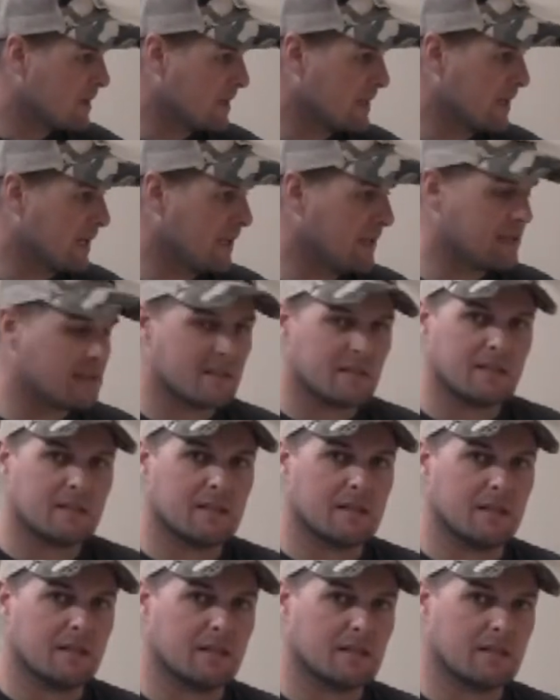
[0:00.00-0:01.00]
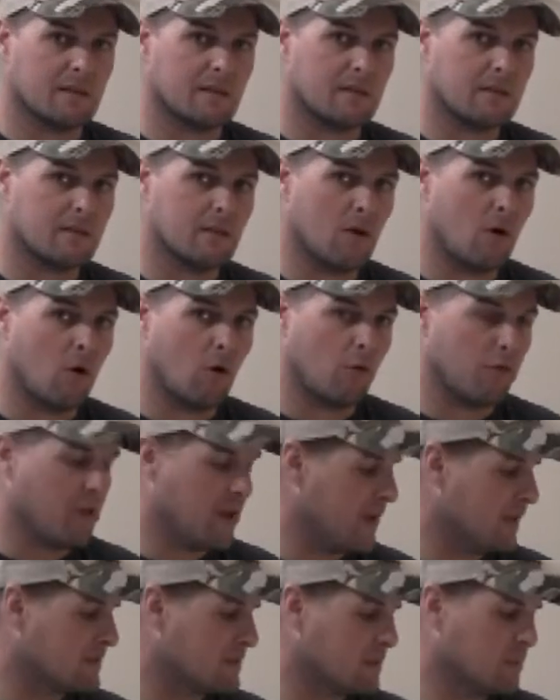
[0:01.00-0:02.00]
Again, the whole
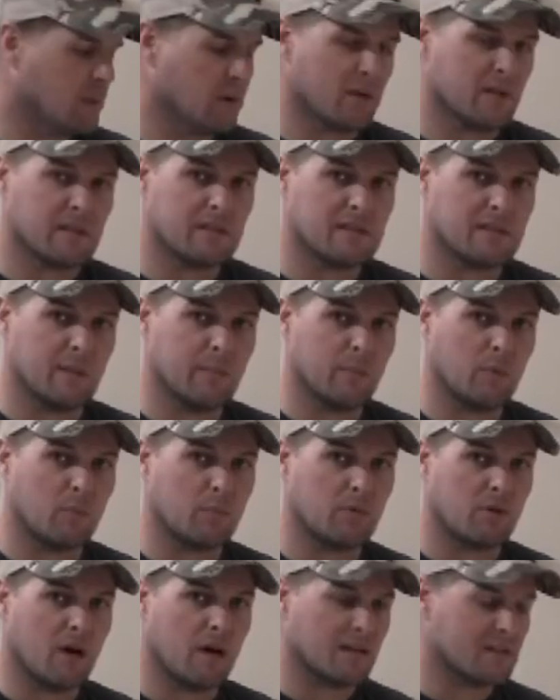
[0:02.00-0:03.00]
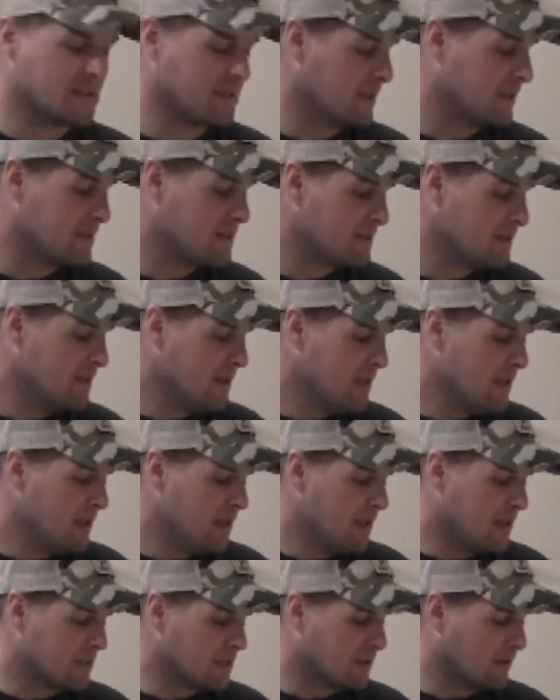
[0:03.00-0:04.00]
thing's a pretty simple process.
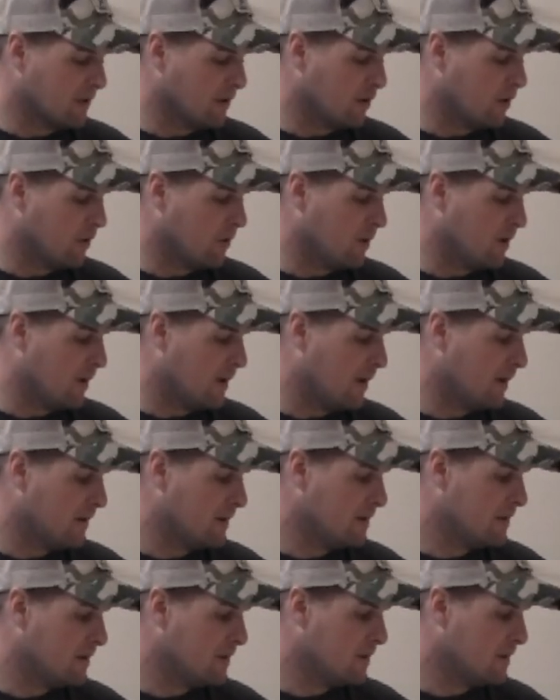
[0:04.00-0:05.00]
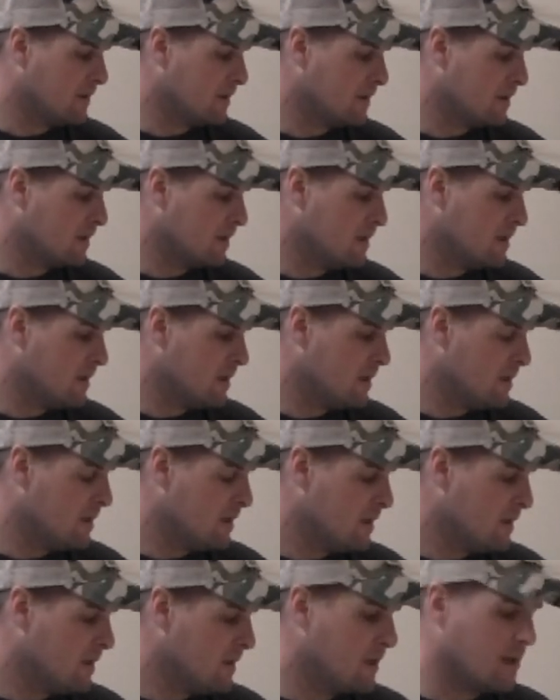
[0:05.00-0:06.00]
It's a little
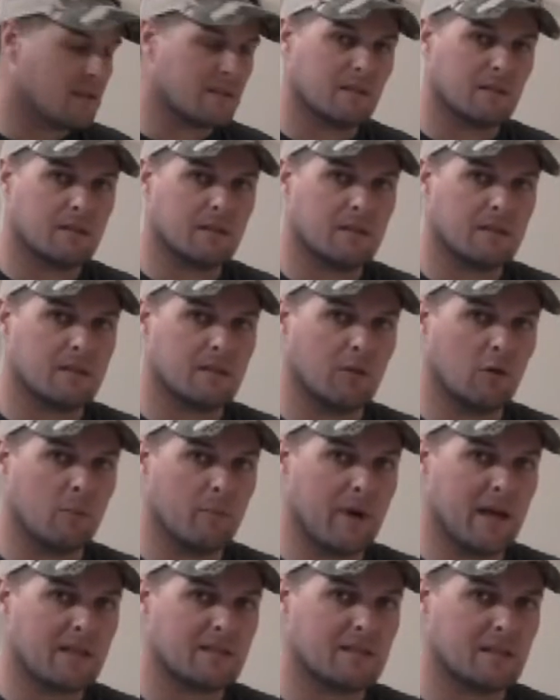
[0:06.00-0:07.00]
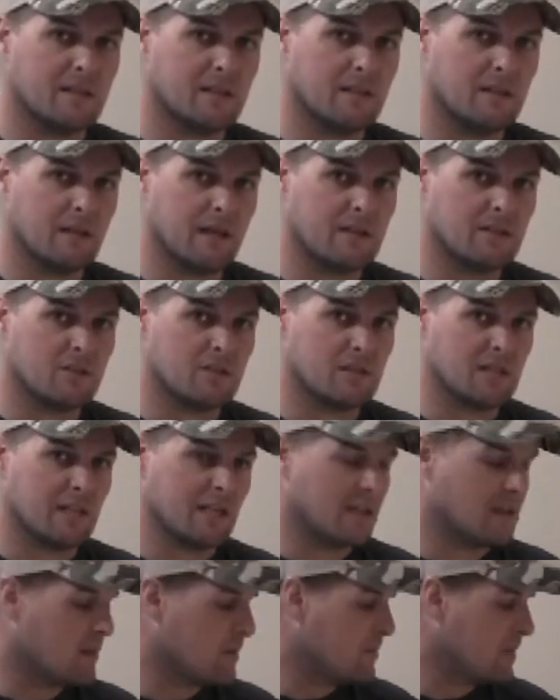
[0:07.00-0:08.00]
it's a little messy, as you've
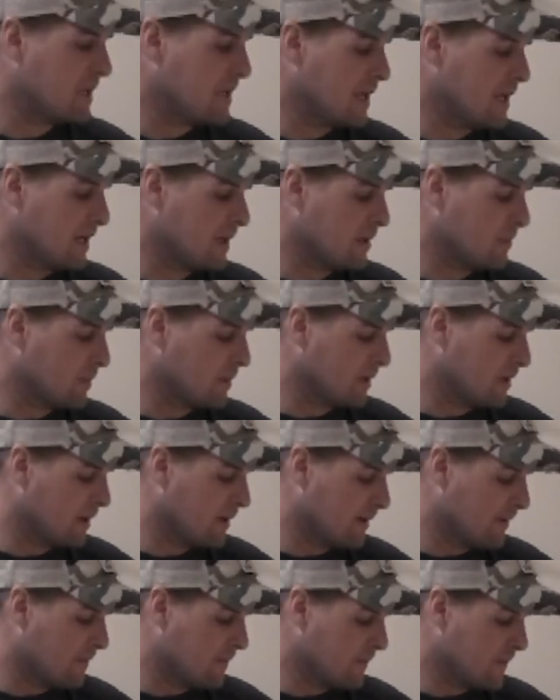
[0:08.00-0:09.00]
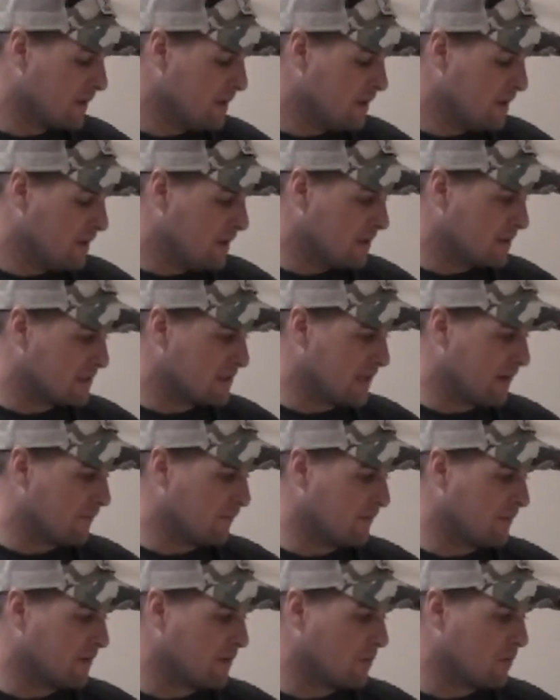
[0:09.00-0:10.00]
seen in the beginning, but it's
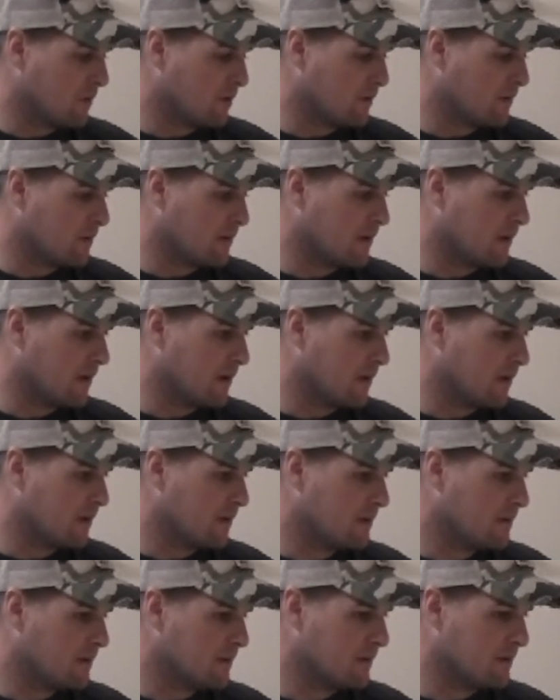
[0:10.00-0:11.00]
definitely worth it.